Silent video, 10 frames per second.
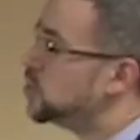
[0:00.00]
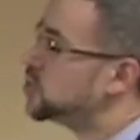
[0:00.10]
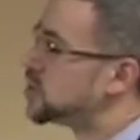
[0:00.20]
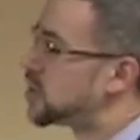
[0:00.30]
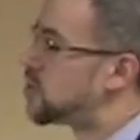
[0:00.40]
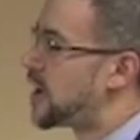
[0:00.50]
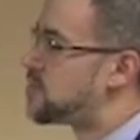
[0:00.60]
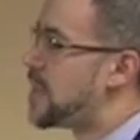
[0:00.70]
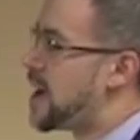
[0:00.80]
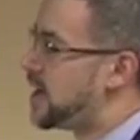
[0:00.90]
Use
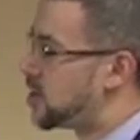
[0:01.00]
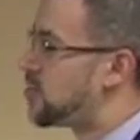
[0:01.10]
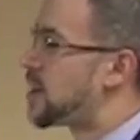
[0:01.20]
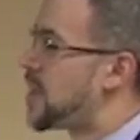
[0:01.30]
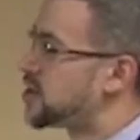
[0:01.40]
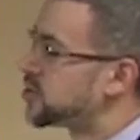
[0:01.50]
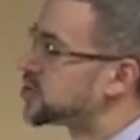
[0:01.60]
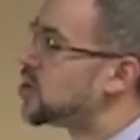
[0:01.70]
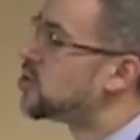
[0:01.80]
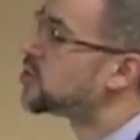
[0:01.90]
the incorrect matrix
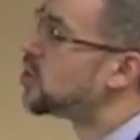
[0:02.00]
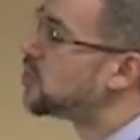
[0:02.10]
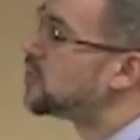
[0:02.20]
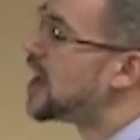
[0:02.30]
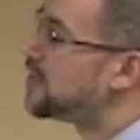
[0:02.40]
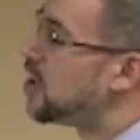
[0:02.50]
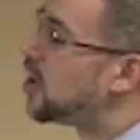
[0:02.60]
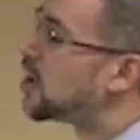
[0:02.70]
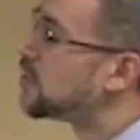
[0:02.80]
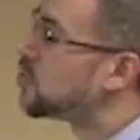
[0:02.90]
code
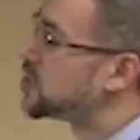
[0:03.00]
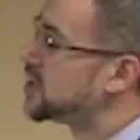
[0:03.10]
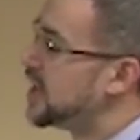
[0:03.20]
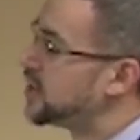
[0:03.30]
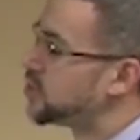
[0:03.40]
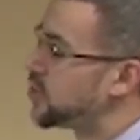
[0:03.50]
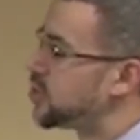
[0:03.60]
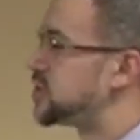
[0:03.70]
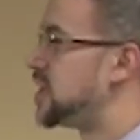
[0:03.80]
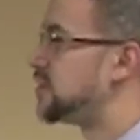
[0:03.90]
05R, 14H, or
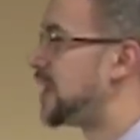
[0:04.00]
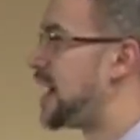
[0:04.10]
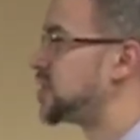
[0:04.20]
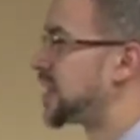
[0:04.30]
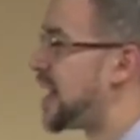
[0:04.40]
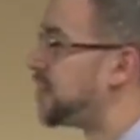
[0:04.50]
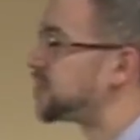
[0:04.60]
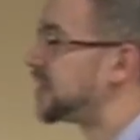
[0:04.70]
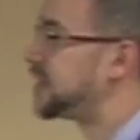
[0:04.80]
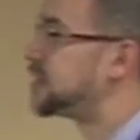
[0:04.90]
13 for housing
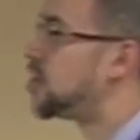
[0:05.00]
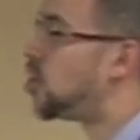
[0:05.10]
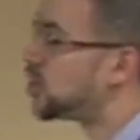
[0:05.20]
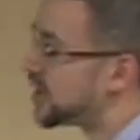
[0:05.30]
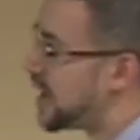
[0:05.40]
counseling only